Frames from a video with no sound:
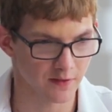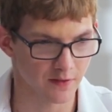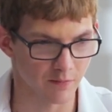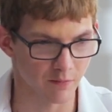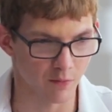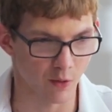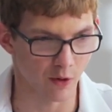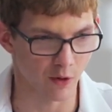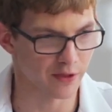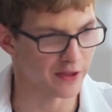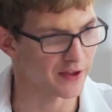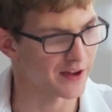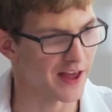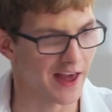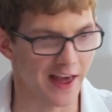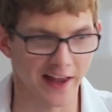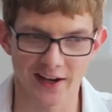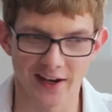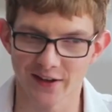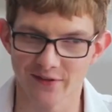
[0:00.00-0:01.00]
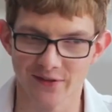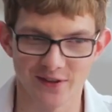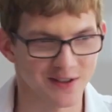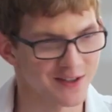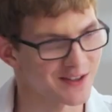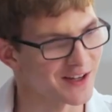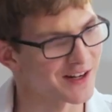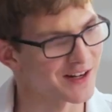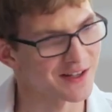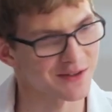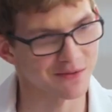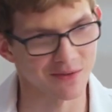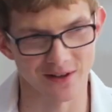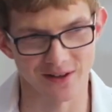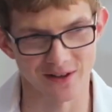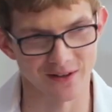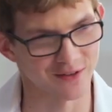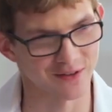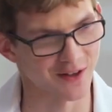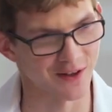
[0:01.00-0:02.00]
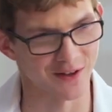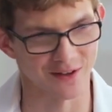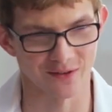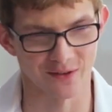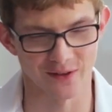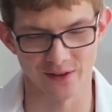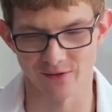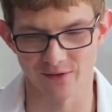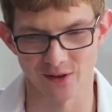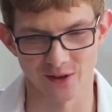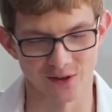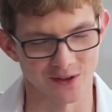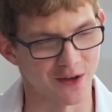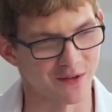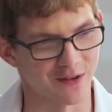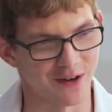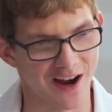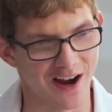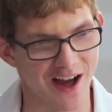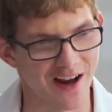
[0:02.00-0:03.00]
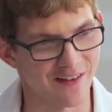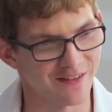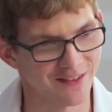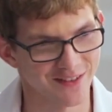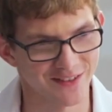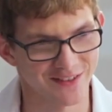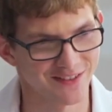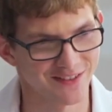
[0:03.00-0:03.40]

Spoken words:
more than any of the studies we've looked over have.